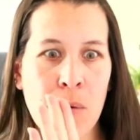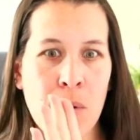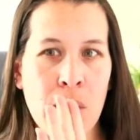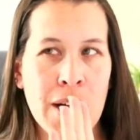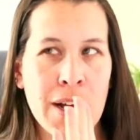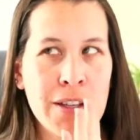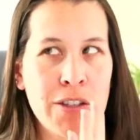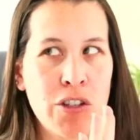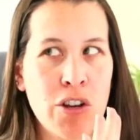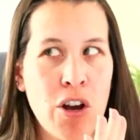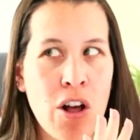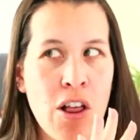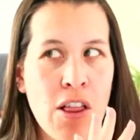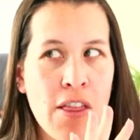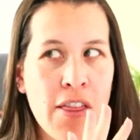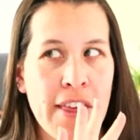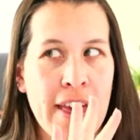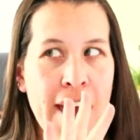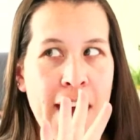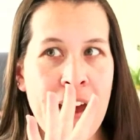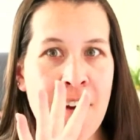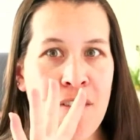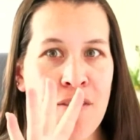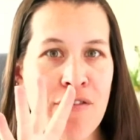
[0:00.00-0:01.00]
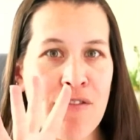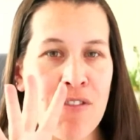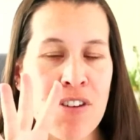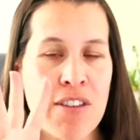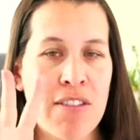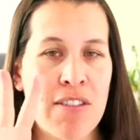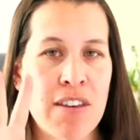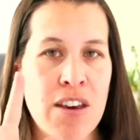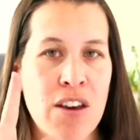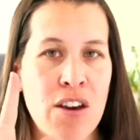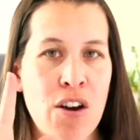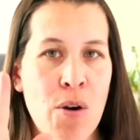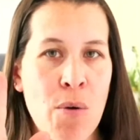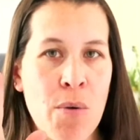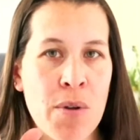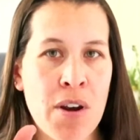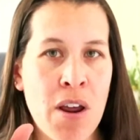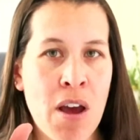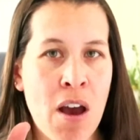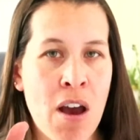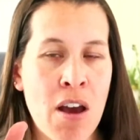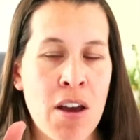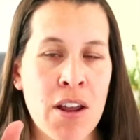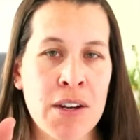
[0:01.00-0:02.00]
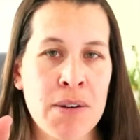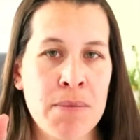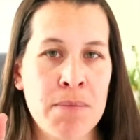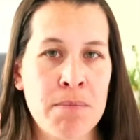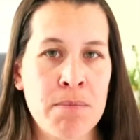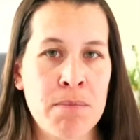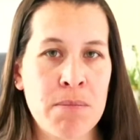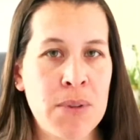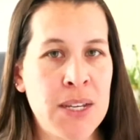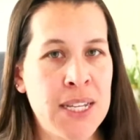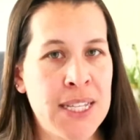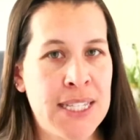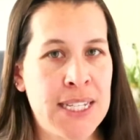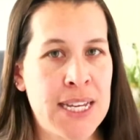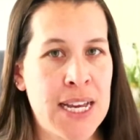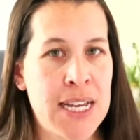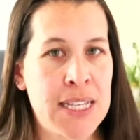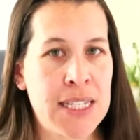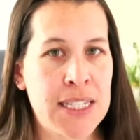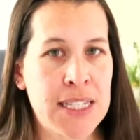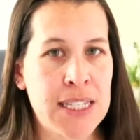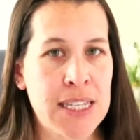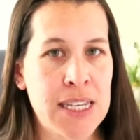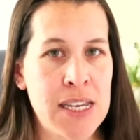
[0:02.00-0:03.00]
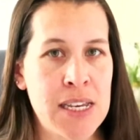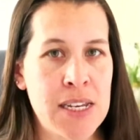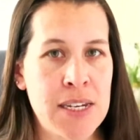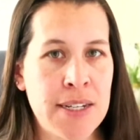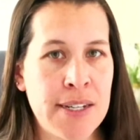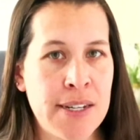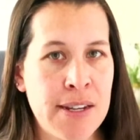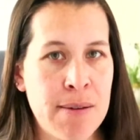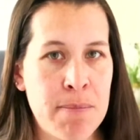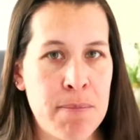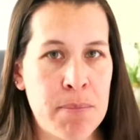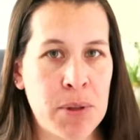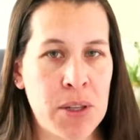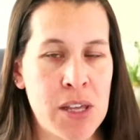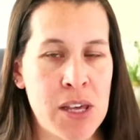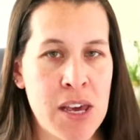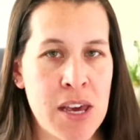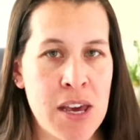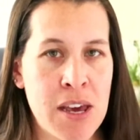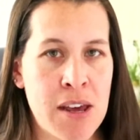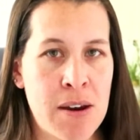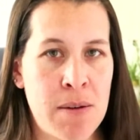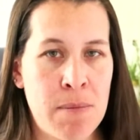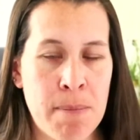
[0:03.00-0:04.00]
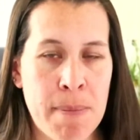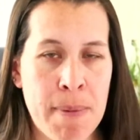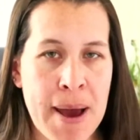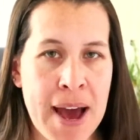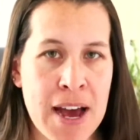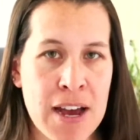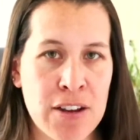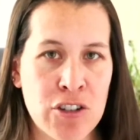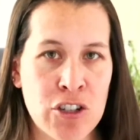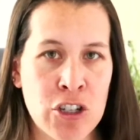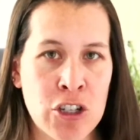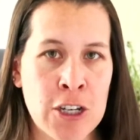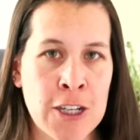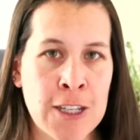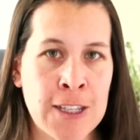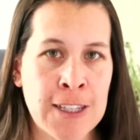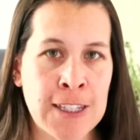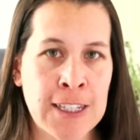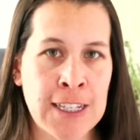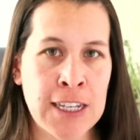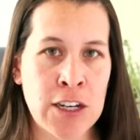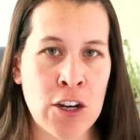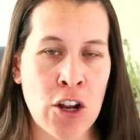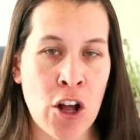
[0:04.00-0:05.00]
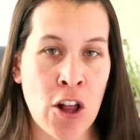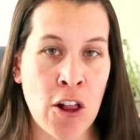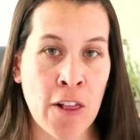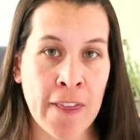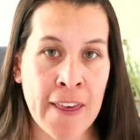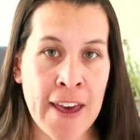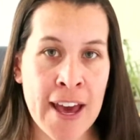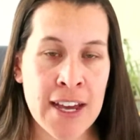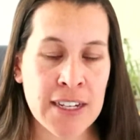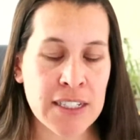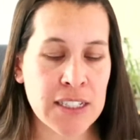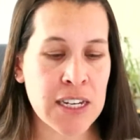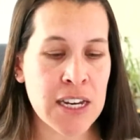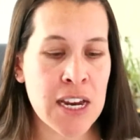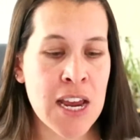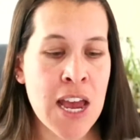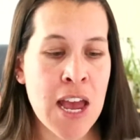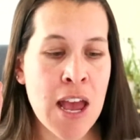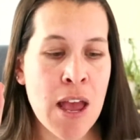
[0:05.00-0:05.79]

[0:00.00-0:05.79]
Watch all the everything going on intensely and deeply and passionately and all that,